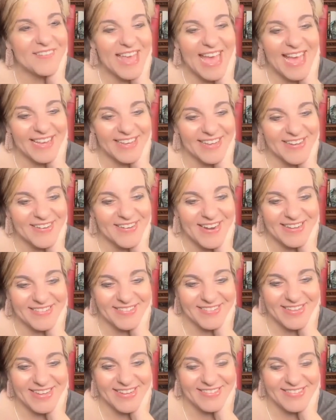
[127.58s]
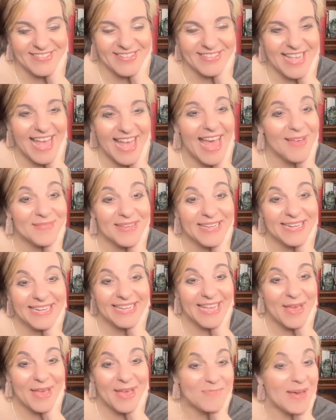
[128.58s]
that. Congratulations. I'm going to
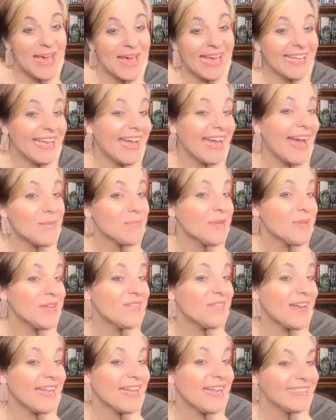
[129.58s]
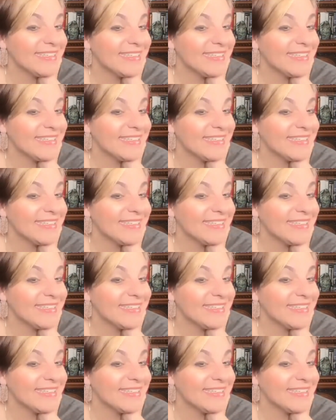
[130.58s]
get my copy right